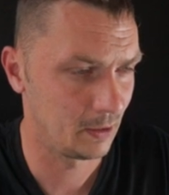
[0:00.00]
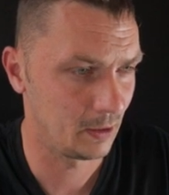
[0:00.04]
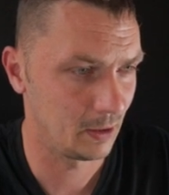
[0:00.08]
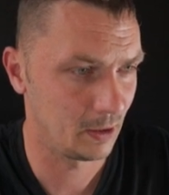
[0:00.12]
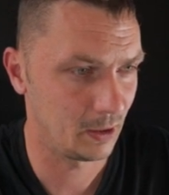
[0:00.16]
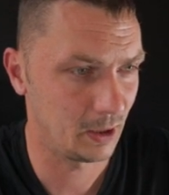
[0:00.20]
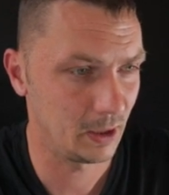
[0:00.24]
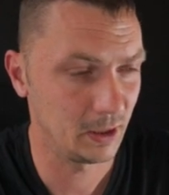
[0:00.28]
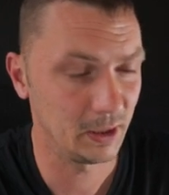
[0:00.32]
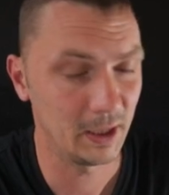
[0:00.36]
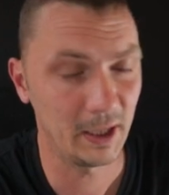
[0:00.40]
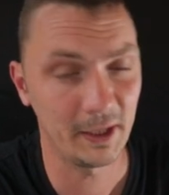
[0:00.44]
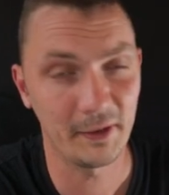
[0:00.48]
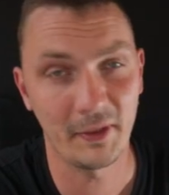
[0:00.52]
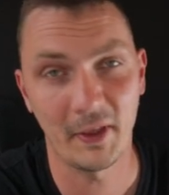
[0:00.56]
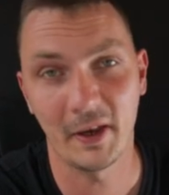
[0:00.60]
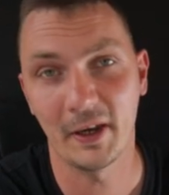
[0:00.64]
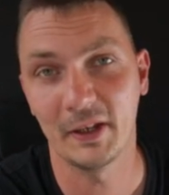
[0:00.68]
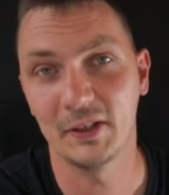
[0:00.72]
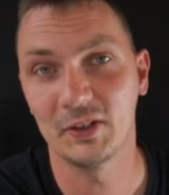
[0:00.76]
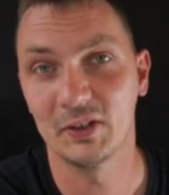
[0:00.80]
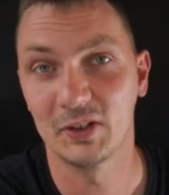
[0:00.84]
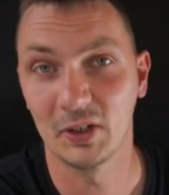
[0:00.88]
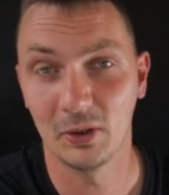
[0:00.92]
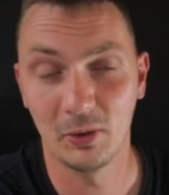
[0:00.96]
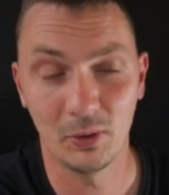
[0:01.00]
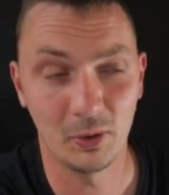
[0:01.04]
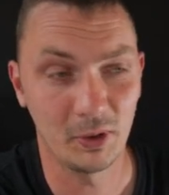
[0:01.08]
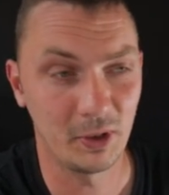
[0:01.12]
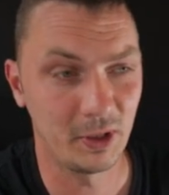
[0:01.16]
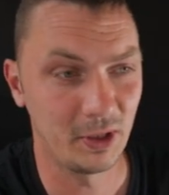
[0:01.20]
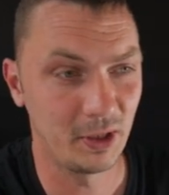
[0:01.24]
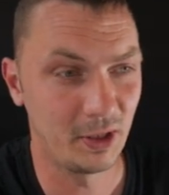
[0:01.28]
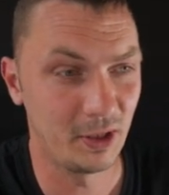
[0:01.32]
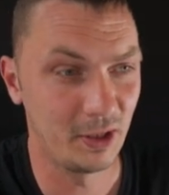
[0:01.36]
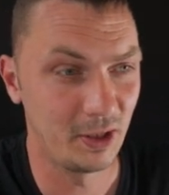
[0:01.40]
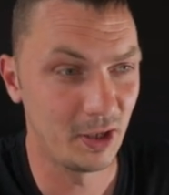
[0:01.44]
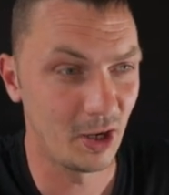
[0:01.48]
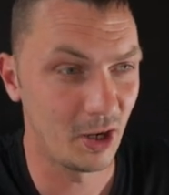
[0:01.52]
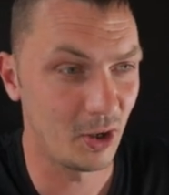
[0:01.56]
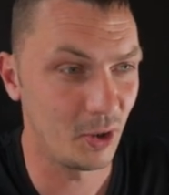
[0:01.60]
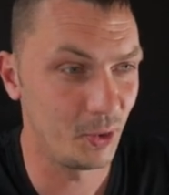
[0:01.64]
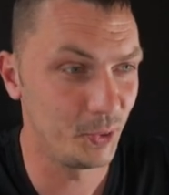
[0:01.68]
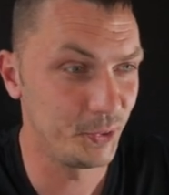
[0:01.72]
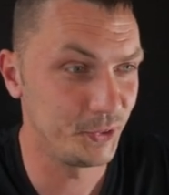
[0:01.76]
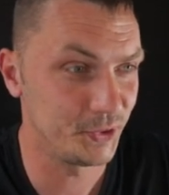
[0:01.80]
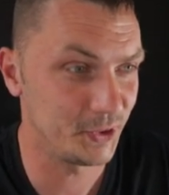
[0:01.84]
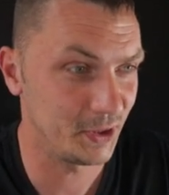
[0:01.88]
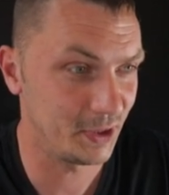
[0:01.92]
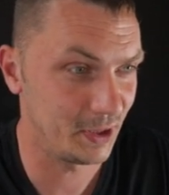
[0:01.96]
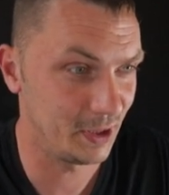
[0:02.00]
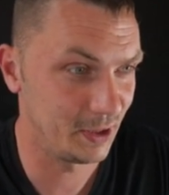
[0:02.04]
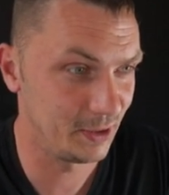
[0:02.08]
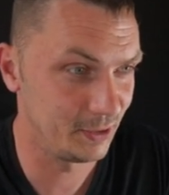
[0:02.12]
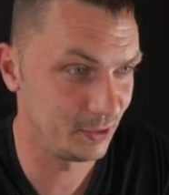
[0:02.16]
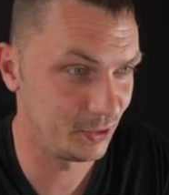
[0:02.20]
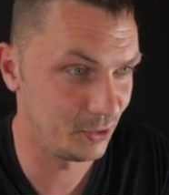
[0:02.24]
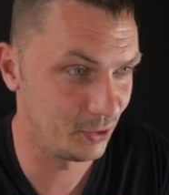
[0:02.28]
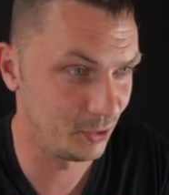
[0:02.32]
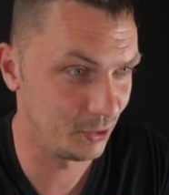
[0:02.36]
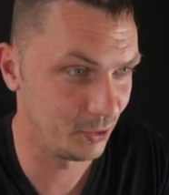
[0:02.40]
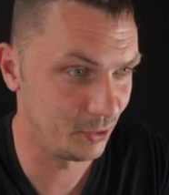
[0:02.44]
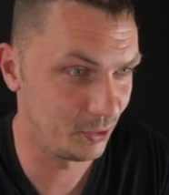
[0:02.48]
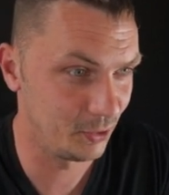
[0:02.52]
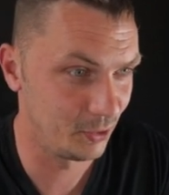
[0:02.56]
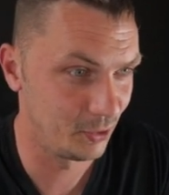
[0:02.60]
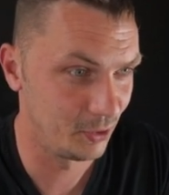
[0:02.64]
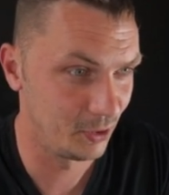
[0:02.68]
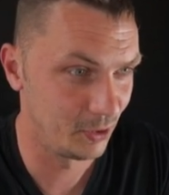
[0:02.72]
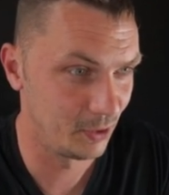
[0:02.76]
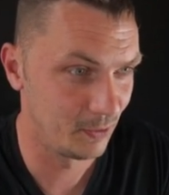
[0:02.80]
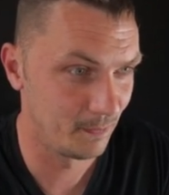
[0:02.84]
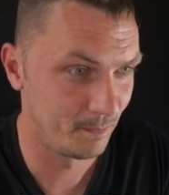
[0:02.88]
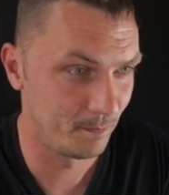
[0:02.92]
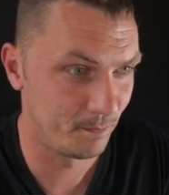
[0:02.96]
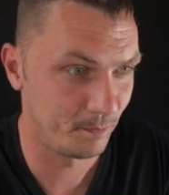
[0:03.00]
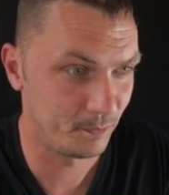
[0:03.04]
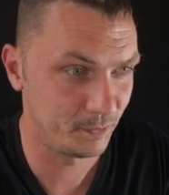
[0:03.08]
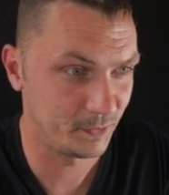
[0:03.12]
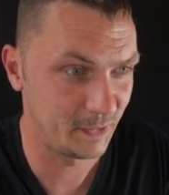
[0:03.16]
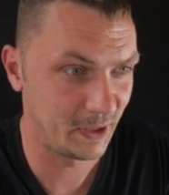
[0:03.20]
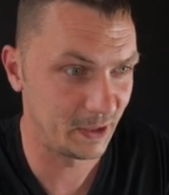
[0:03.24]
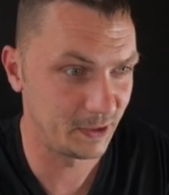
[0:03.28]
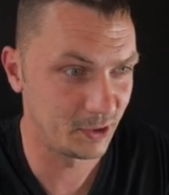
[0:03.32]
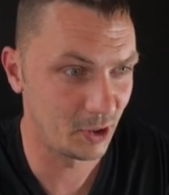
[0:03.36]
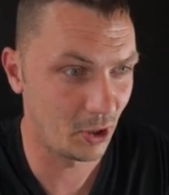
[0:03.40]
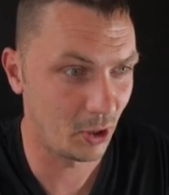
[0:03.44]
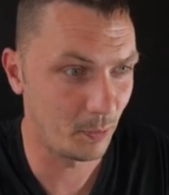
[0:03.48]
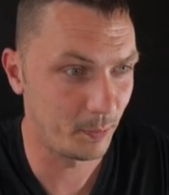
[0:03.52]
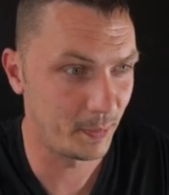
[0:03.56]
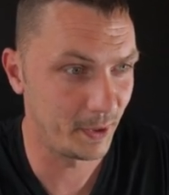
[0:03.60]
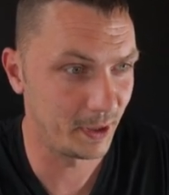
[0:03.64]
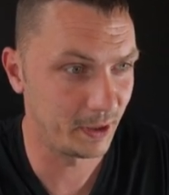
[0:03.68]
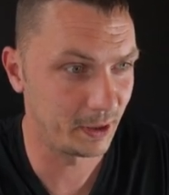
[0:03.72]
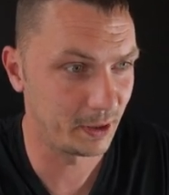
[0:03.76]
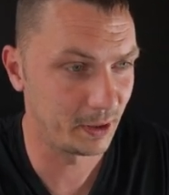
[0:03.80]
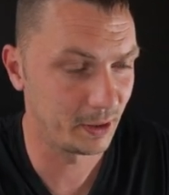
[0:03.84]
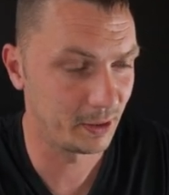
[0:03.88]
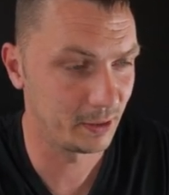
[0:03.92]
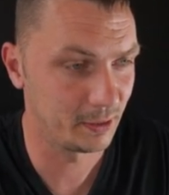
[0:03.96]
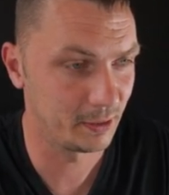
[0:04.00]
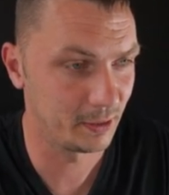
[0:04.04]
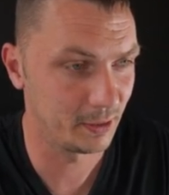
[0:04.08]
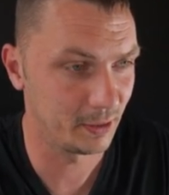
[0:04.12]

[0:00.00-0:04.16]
I like that it still goes into the topic.